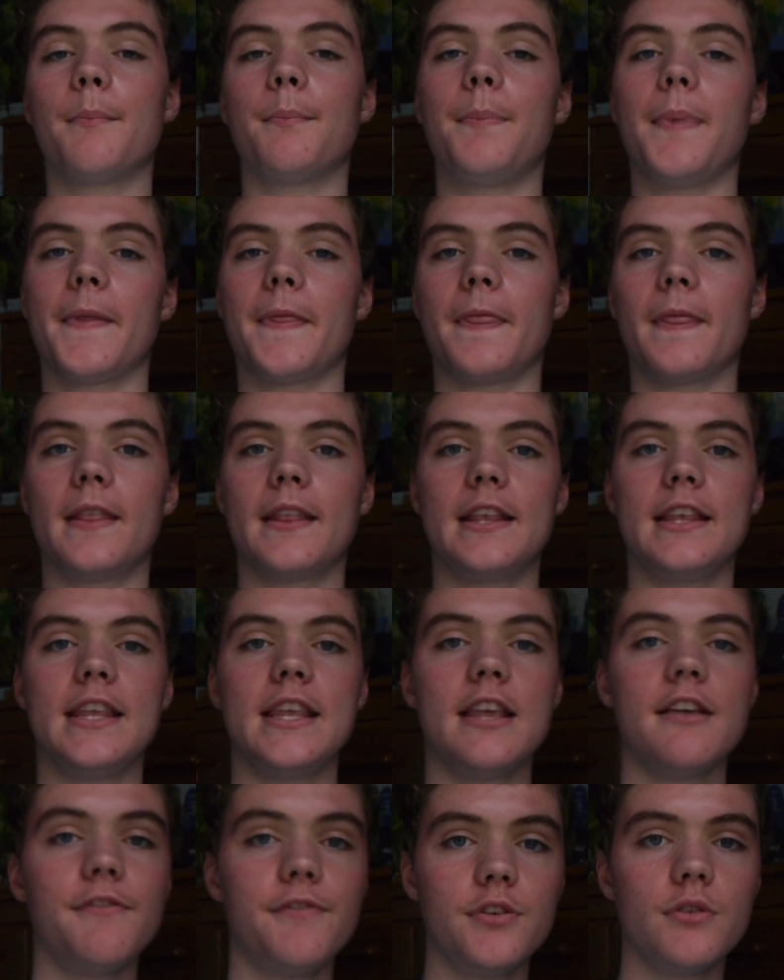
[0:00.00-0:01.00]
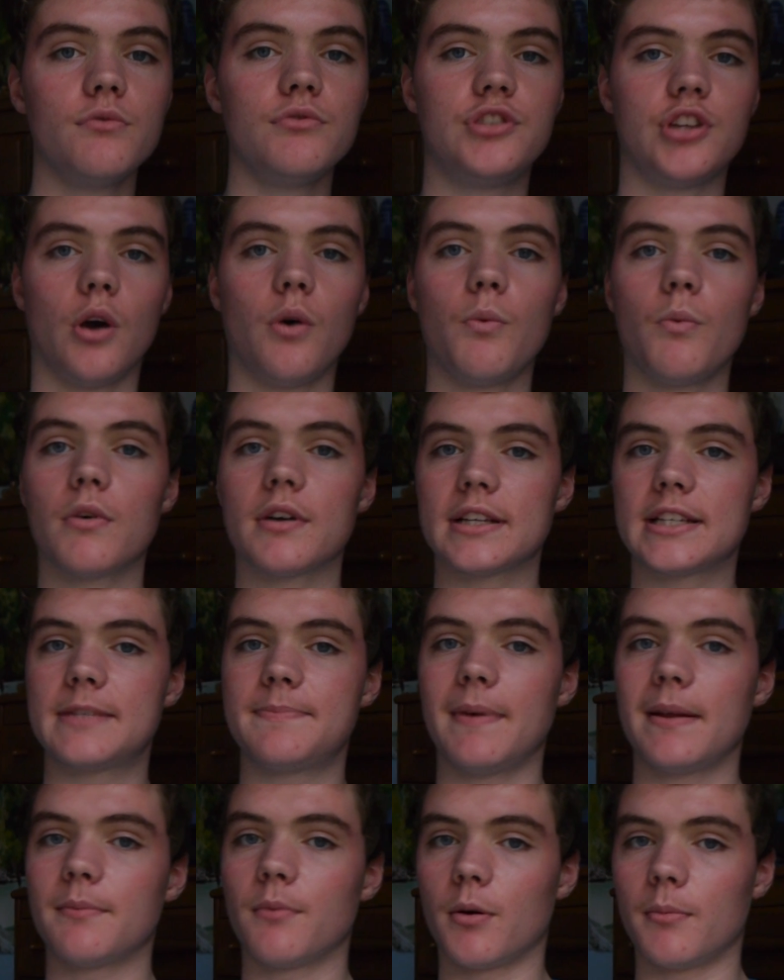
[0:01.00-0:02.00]
But if you don't want to
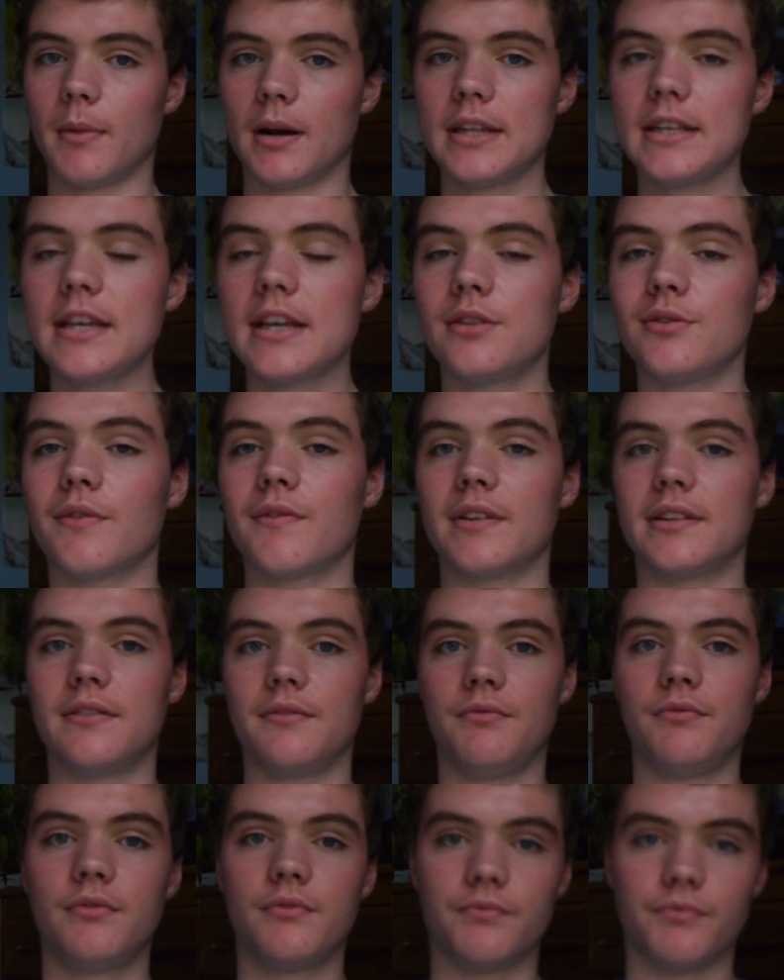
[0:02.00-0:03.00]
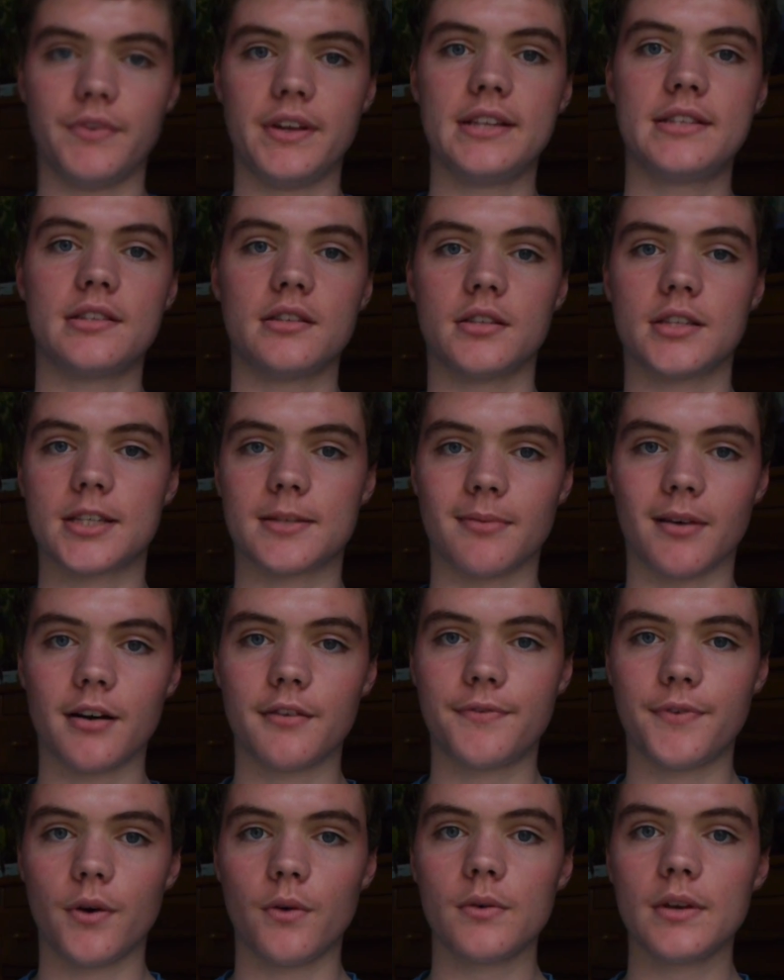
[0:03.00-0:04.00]
spend more money and you have a recent
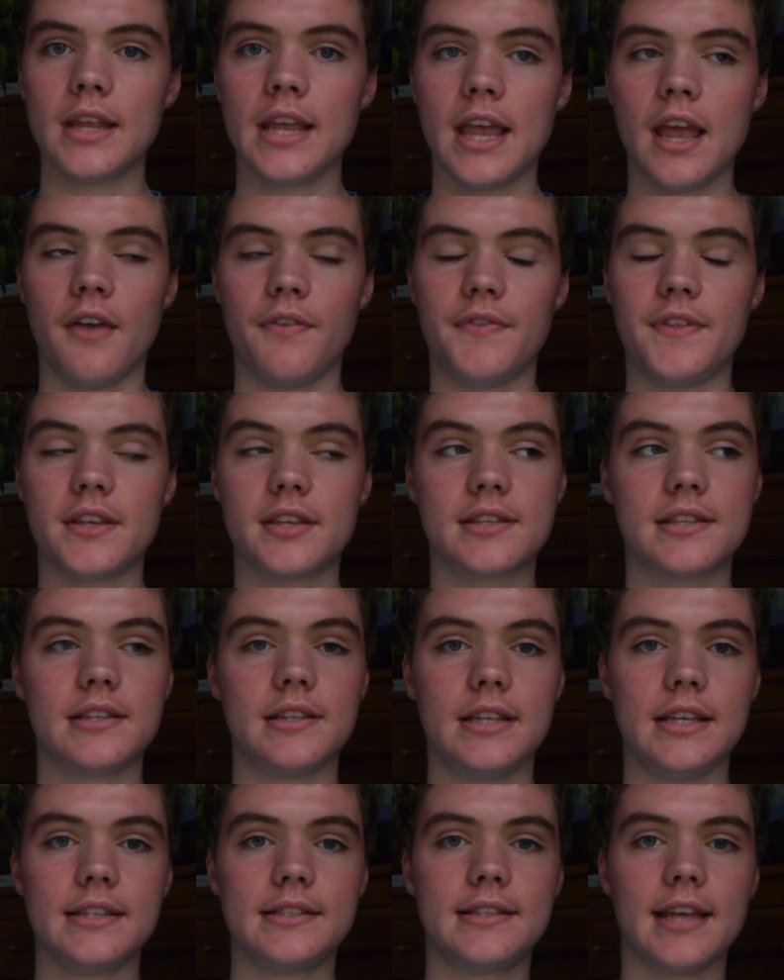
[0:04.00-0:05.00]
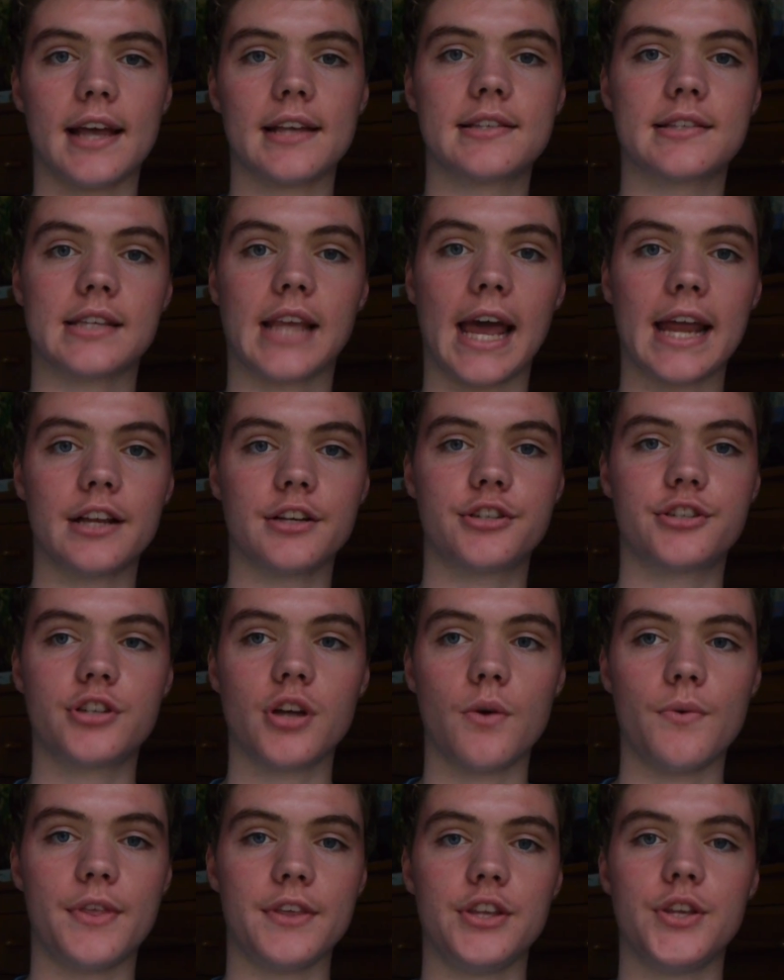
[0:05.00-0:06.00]
smartphone, these tests kind of
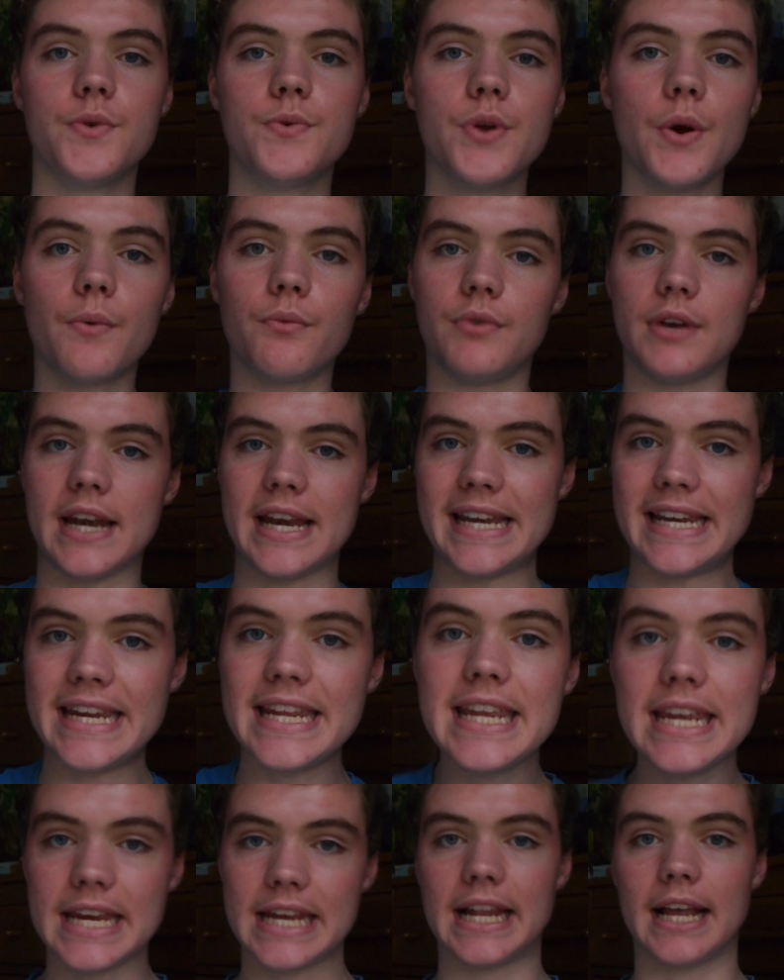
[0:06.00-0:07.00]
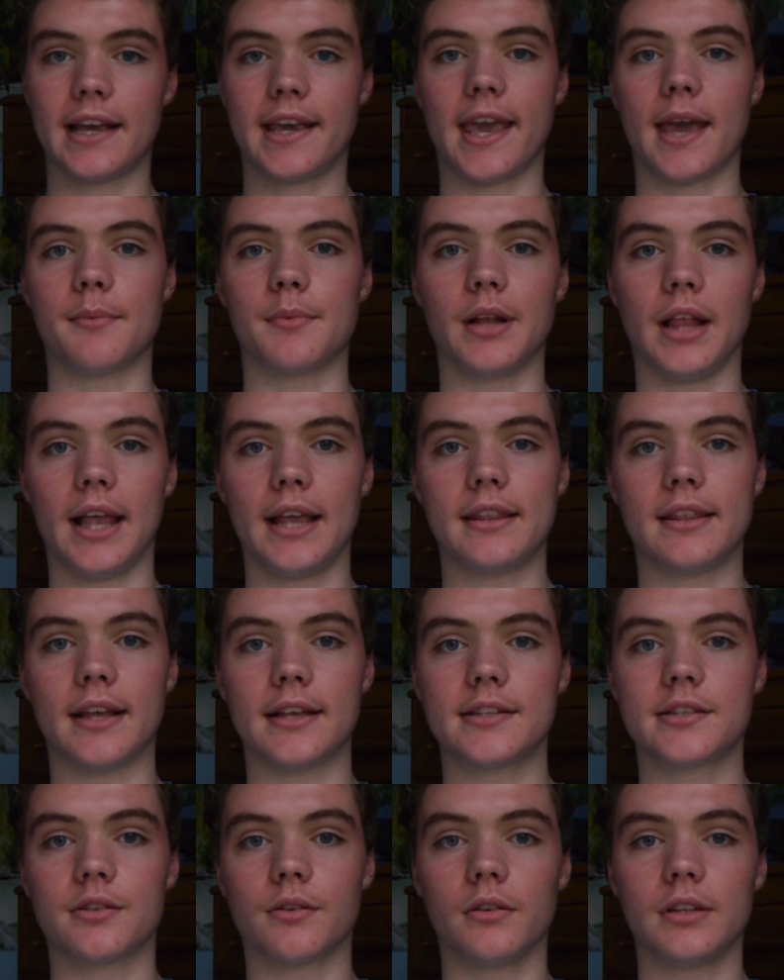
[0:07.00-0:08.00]
show that you don't need a camera like
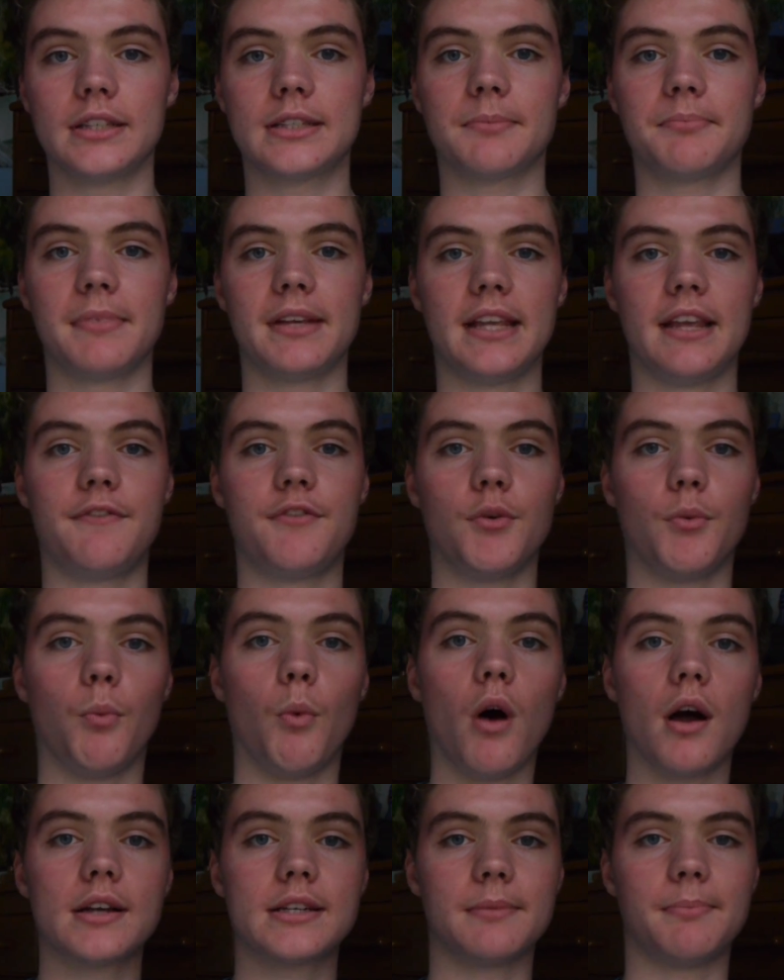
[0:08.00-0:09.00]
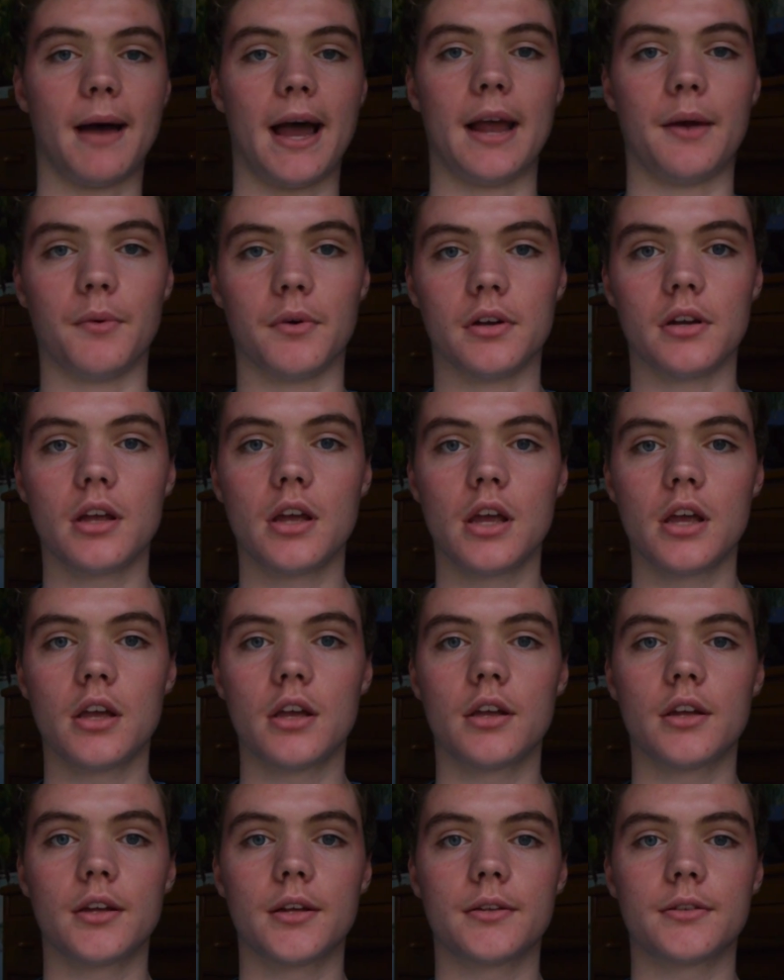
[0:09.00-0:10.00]
this. They're only something if you want to buy one.
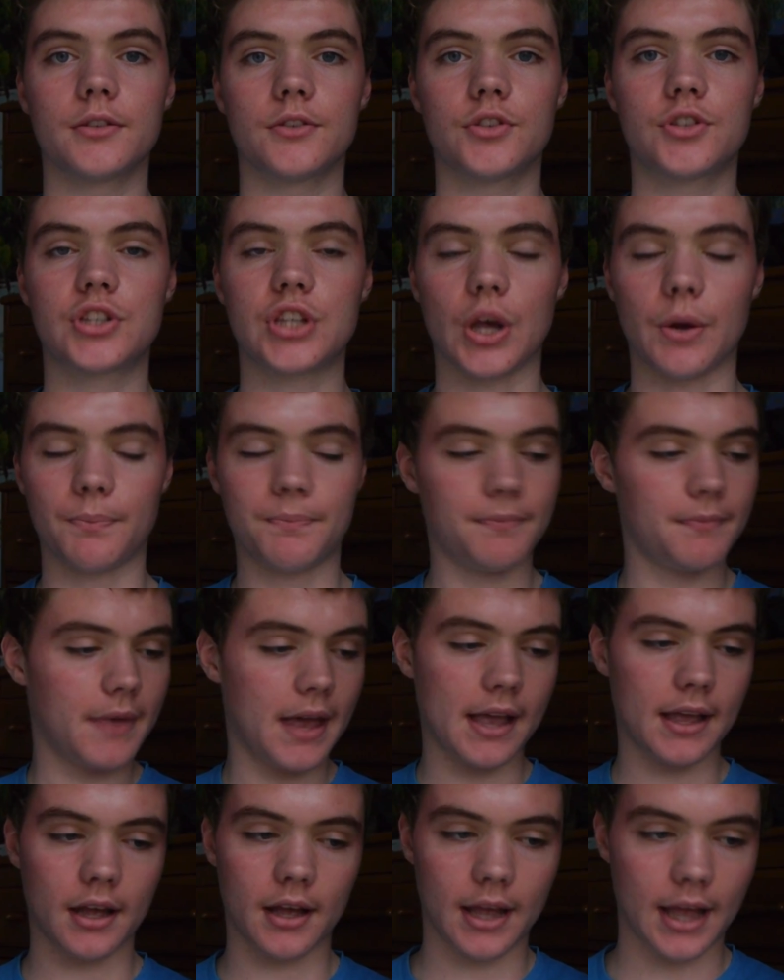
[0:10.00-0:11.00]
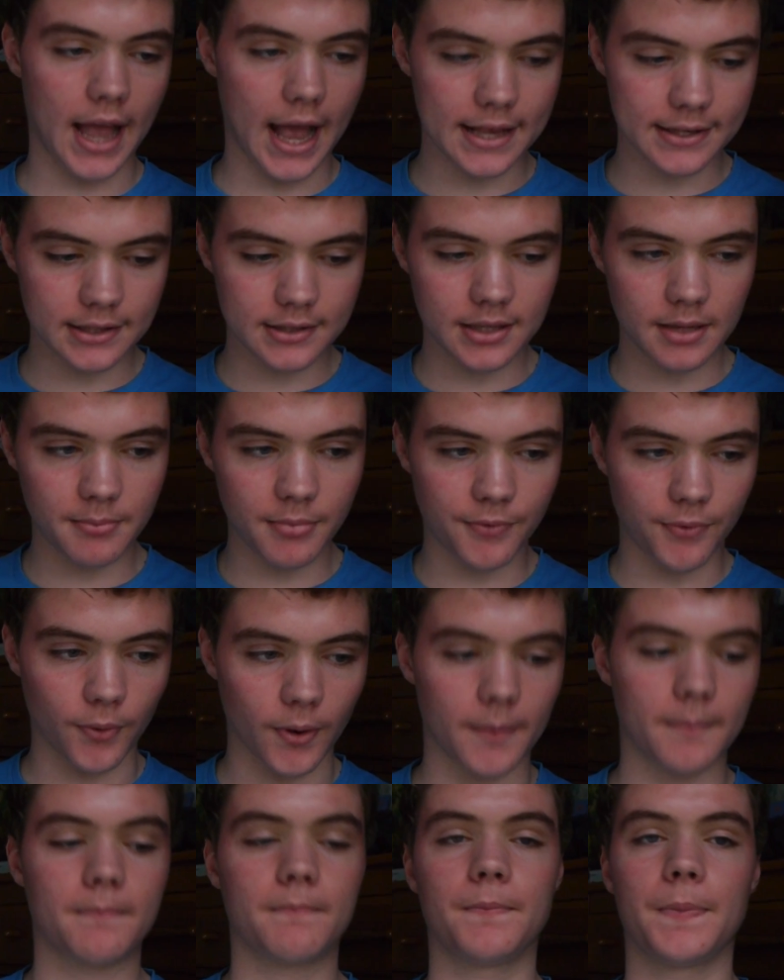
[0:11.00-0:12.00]
So, as I said
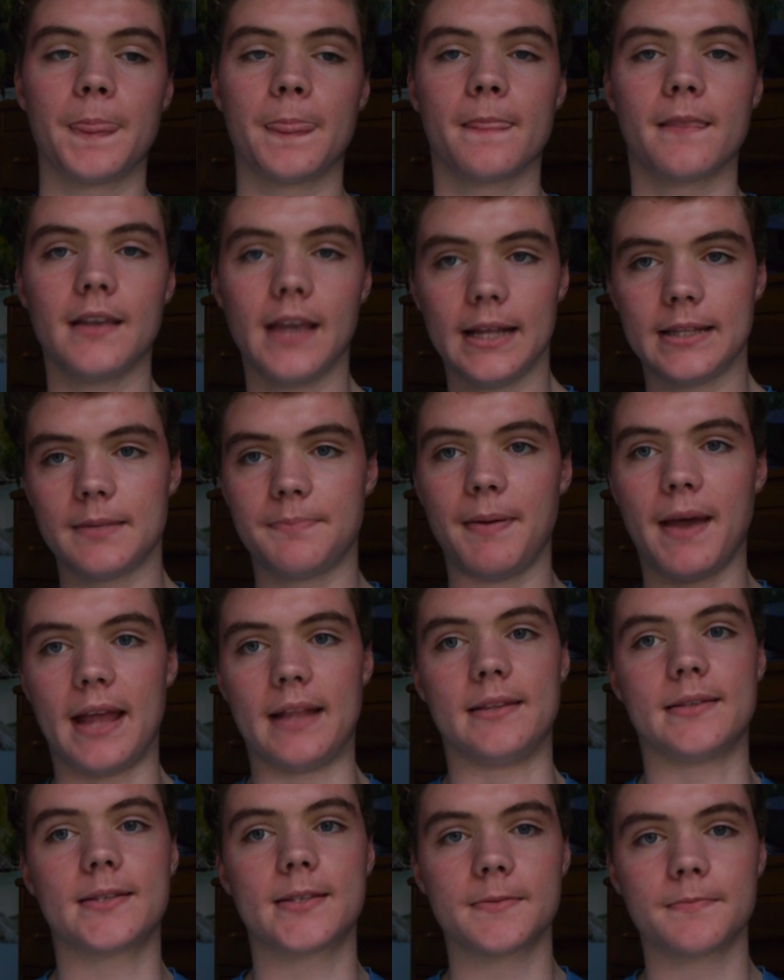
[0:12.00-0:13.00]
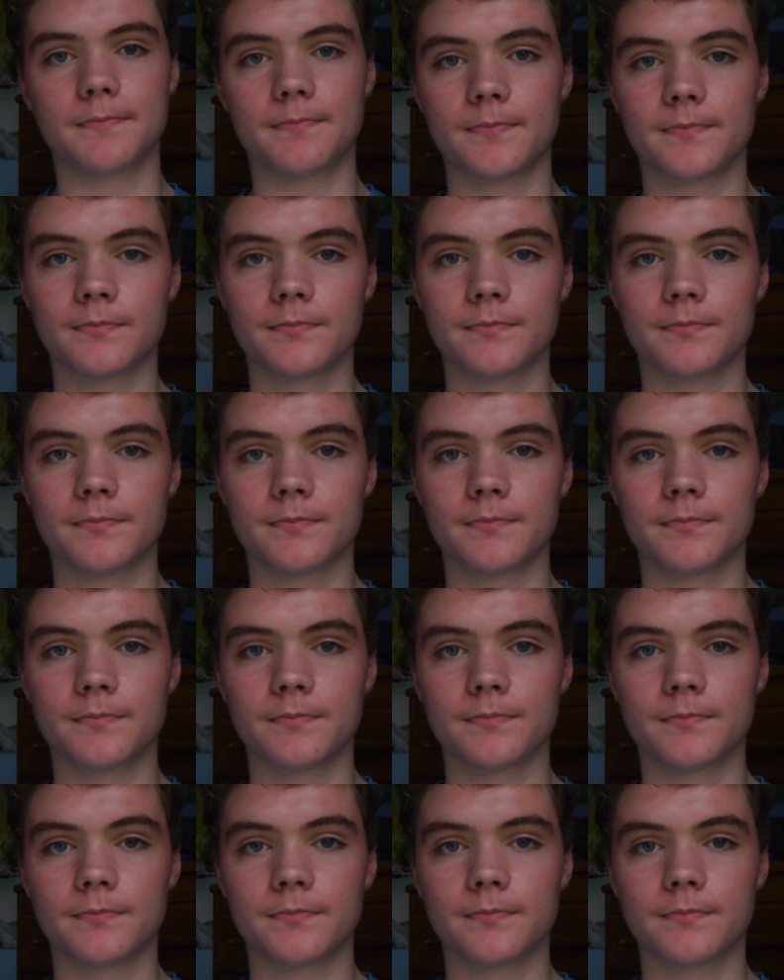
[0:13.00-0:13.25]
before, it depends.